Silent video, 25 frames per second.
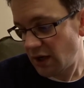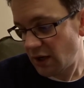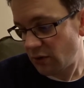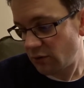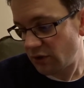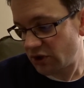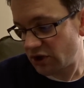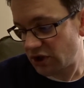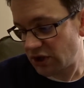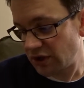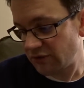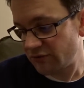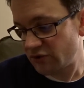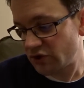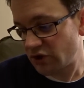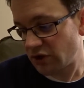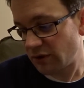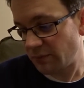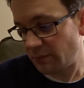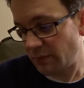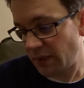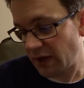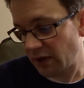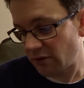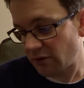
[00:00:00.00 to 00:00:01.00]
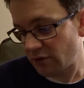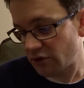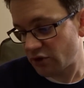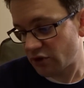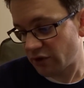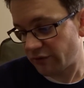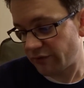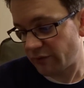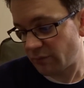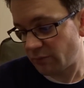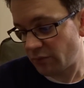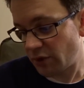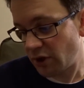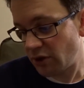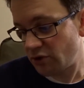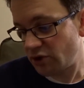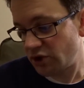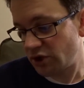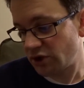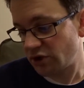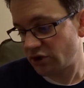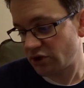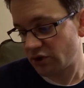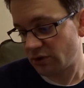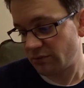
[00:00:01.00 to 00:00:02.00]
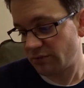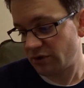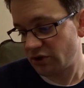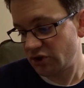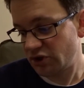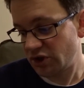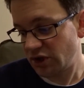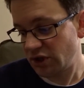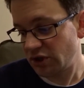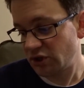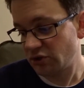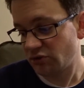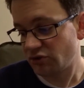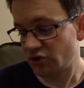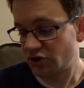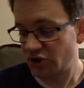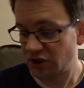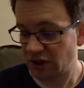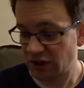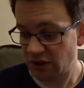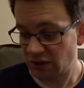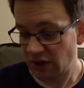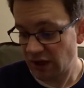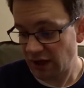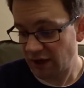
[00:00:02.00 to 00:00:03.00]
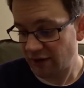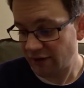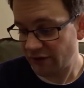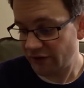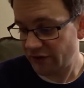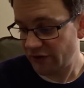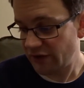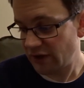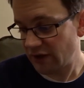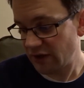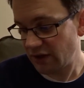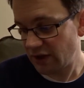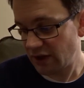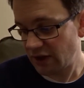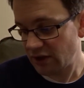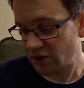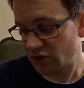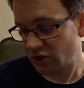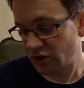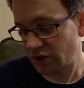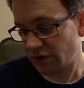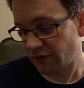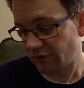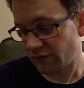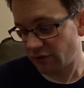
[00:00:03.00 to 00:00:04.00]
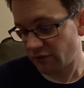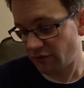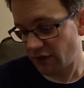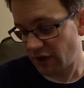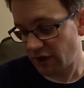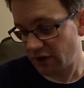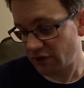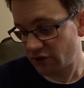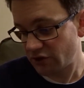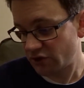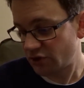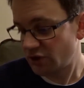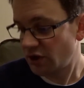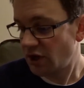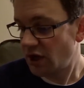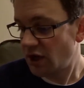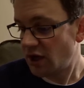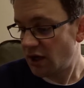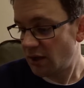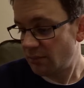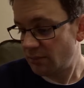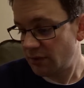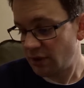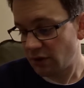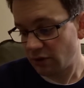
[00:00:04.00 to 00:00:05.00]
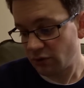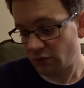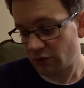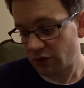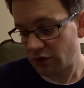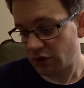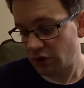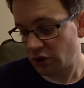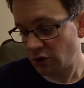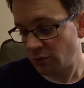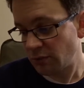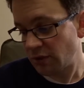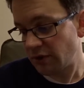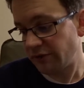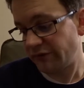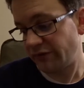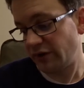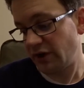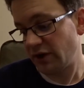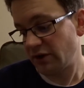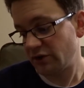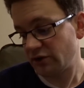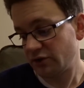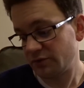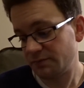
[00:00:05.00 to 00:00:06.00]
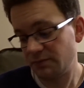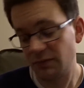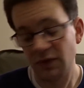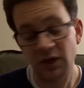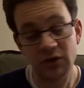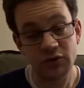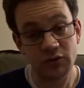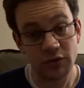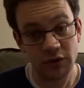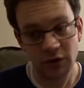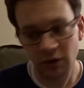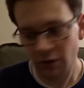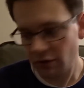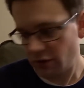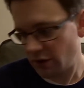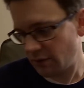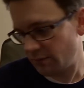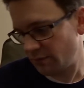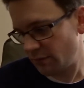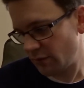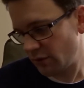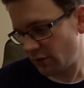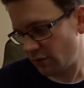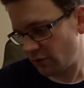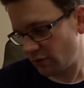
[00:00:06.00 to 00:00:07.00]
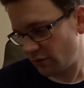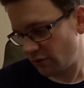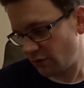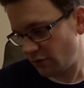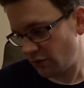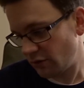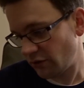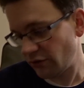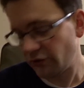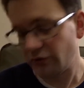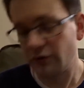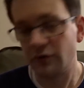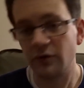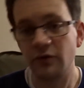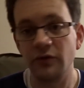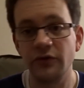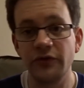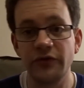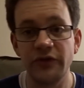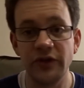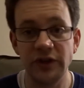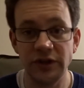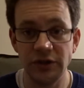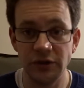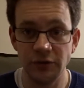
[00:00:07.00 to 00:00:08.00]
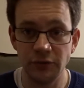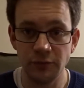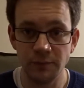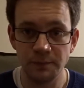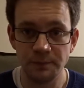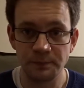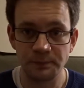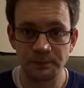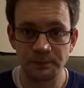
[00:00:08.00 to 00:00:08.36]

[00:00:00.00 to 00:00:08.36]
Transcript: which gives the appearance of approaching some essential singularity in the history of the race, beyond which human affairs, as we know them, could not continue.